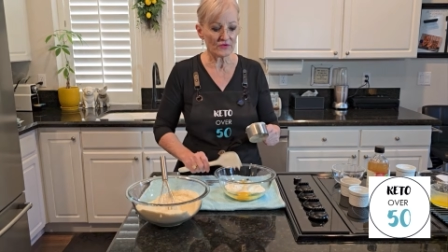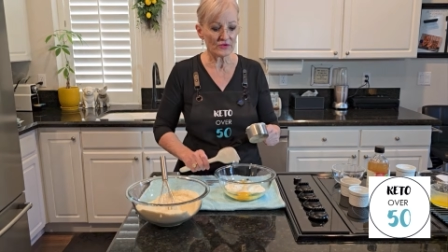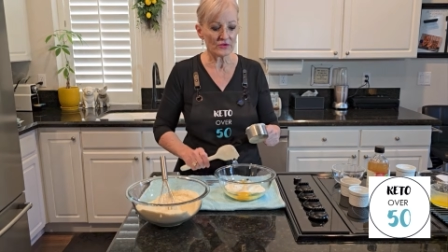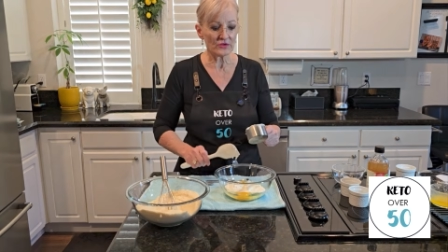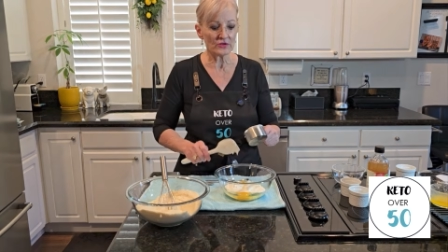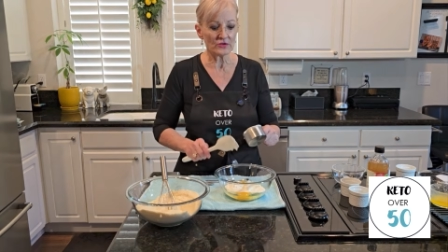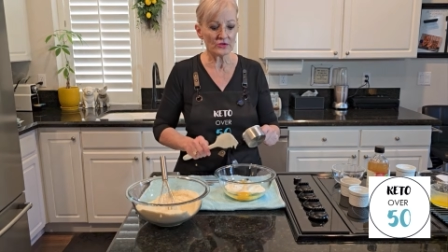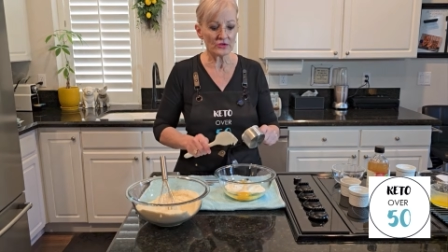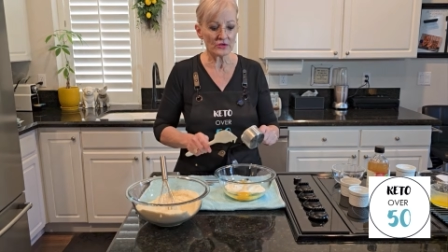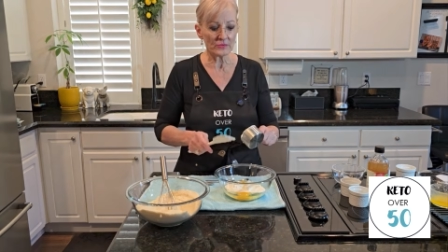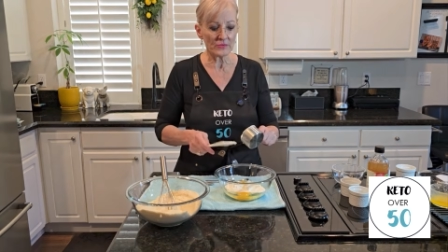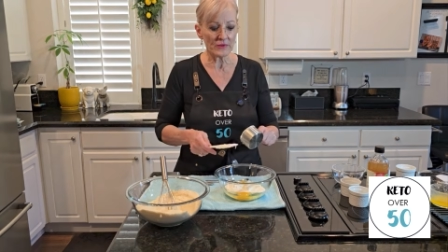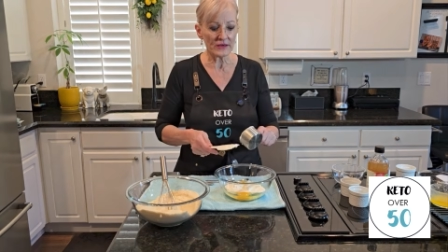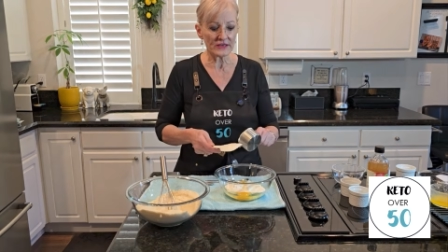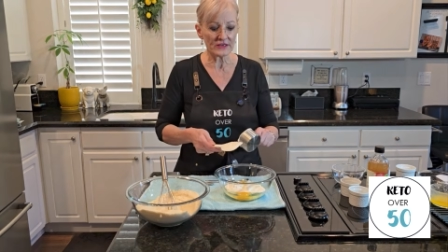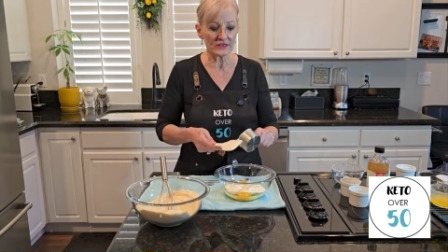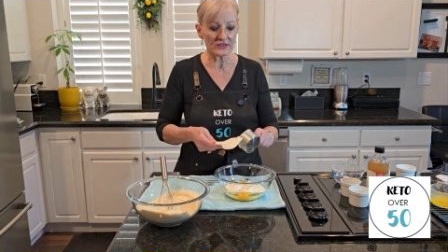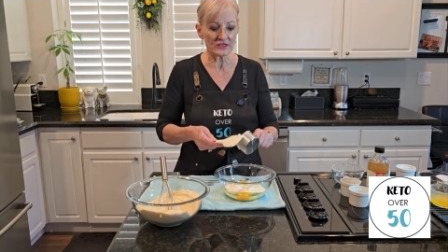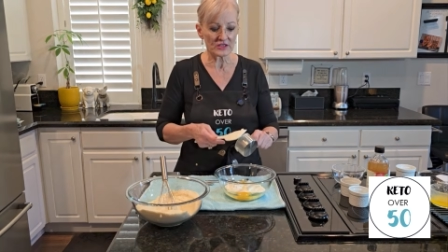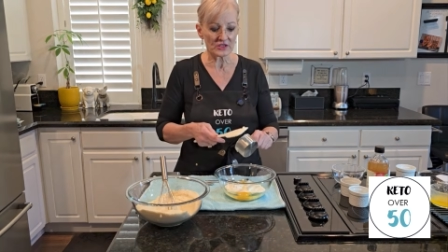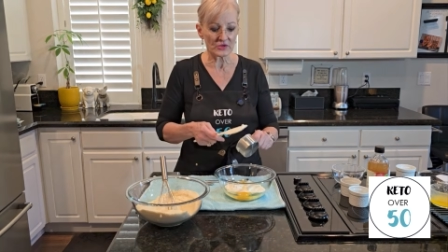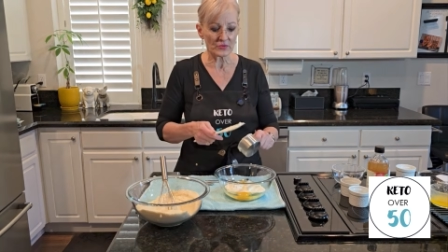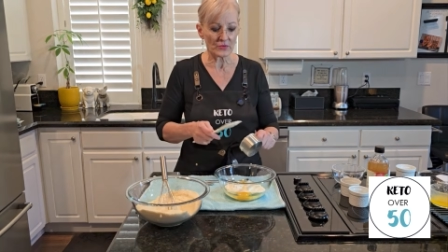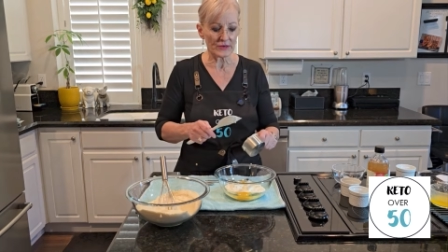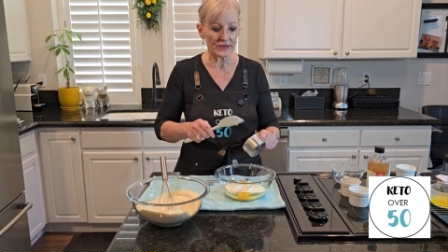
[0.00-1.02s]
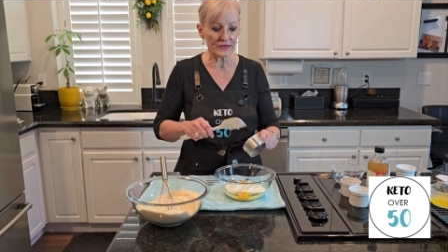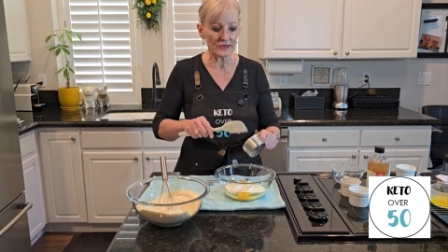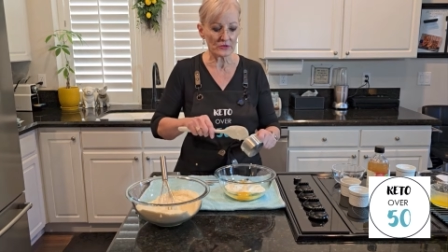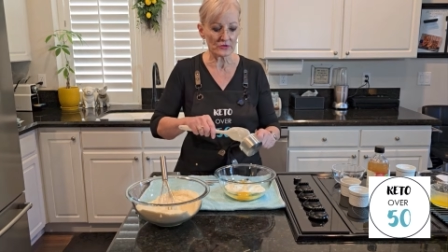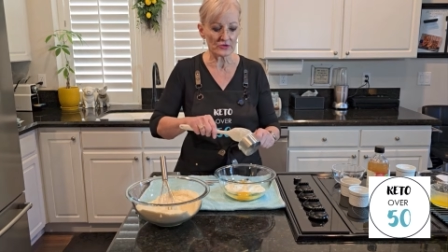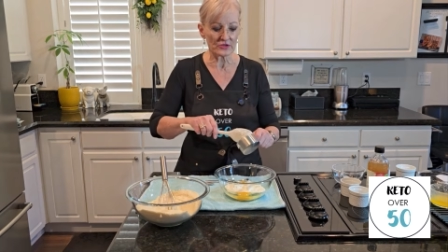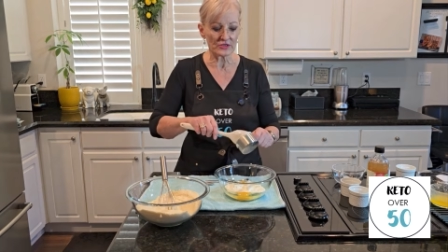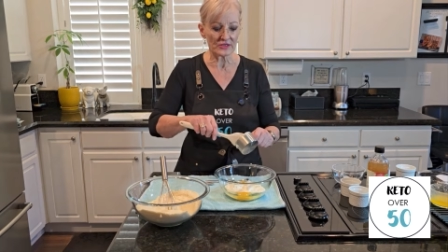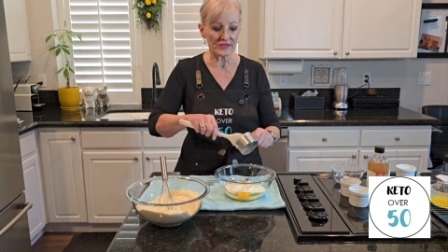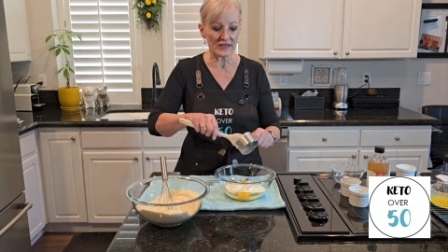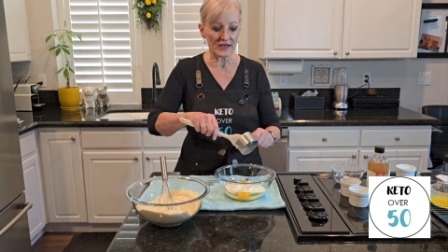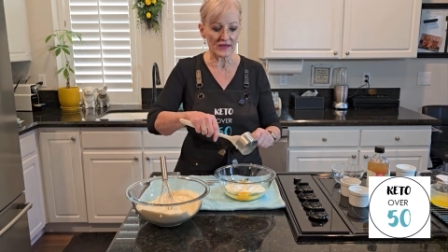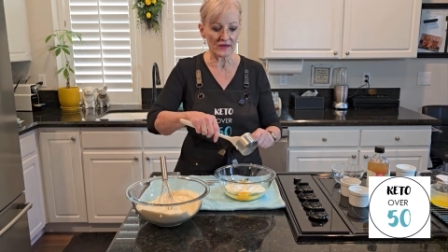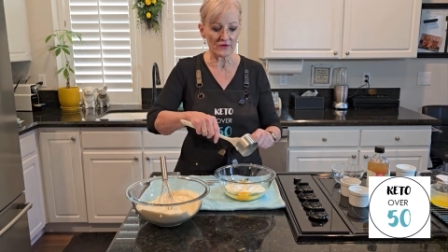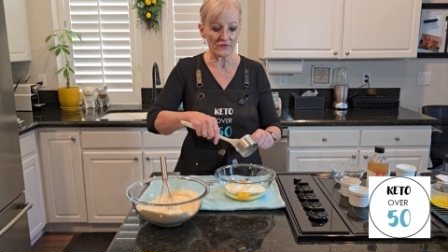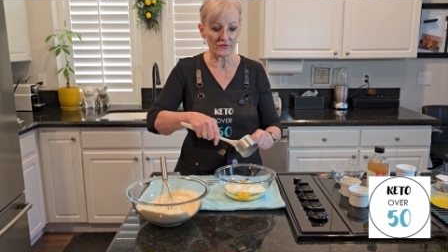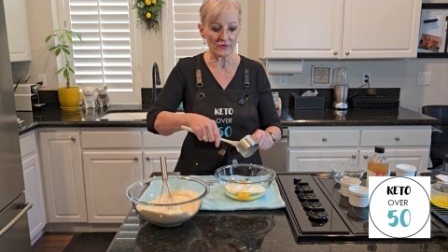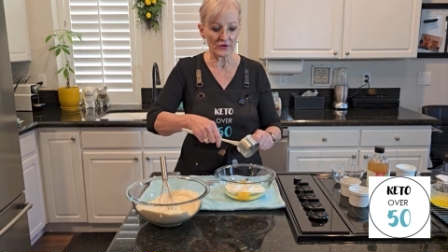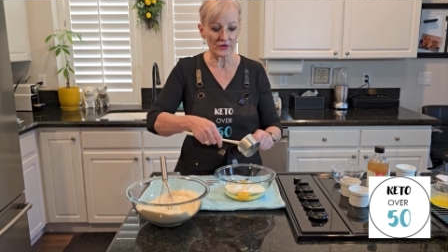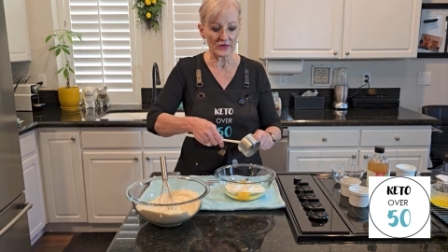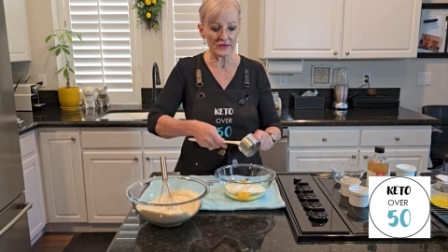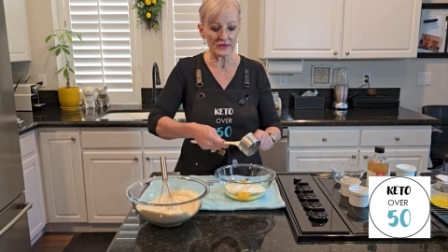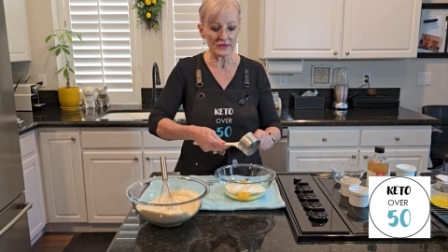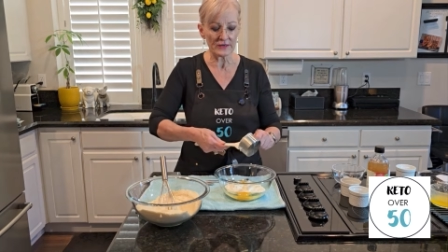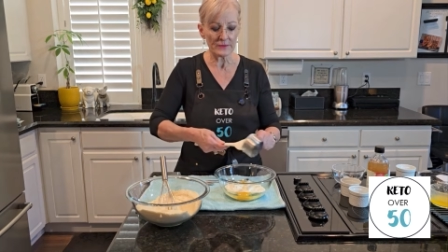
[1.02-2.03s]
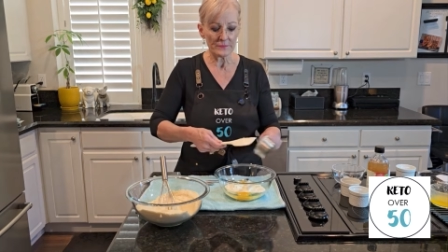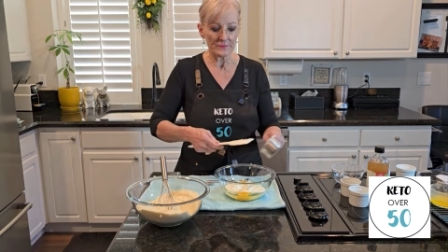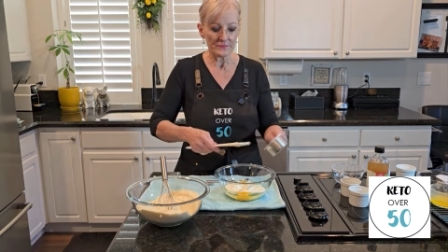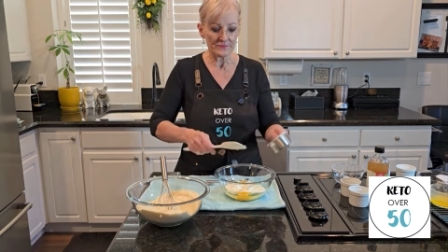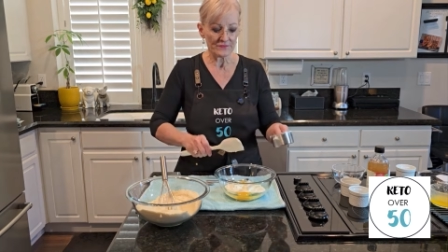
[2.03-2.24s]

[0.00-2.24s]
you can make it sweet or savory?